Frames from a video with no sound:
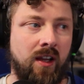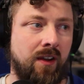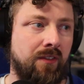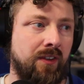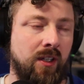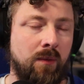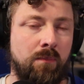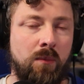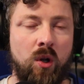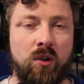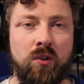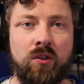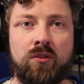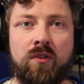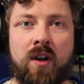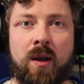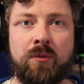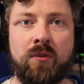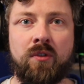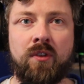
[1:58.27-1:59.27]
I think the
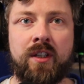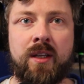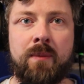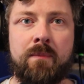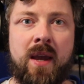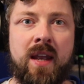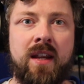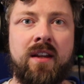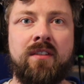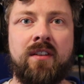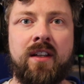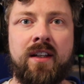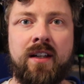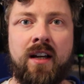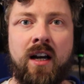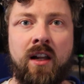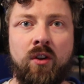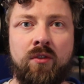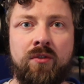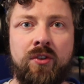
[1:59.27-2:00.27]
models are absolutely amazing.
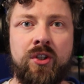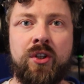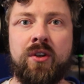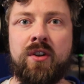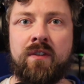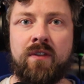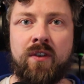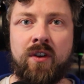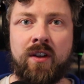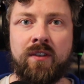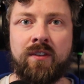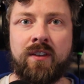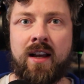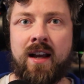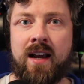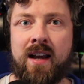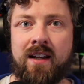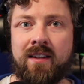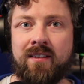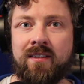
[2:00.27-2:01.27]
I love the universe,
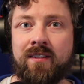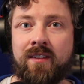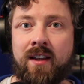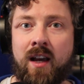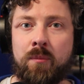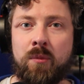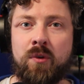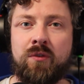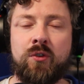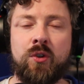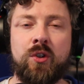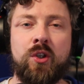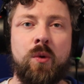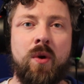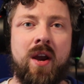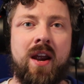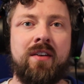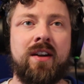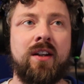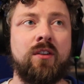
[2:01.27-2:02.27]
and I moved to a
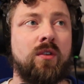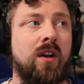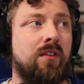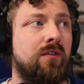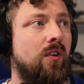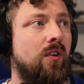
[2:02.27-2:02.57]
new area, so I